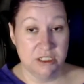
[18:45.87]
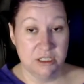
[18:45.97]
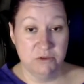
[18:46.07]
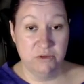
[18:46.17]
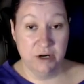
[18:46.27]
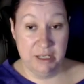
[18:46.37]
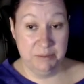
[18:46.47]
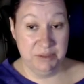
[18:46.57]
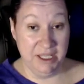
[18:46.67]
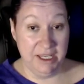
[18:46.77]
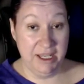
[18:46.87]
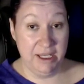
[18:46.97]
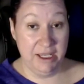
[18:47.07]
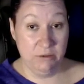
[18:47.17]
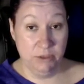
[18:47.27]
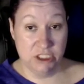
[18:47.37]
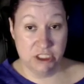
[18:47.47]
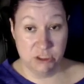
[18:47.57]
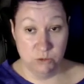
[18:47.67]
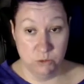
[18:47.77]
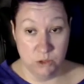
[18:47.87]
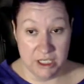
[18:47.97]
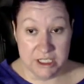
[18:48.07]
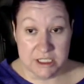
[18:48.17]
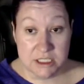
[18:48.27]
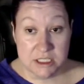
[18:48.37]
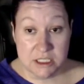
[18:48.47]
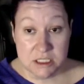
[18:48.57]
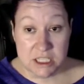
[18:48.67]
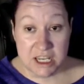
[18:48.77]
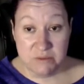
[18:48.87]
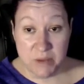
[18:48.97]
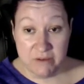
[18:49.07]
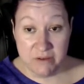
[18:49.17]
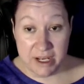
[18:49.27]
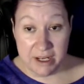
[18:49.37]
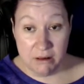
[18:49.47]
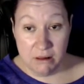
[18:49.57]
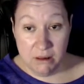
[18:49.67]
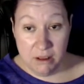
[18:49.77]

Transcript: have done before I hit play again, which was save my file.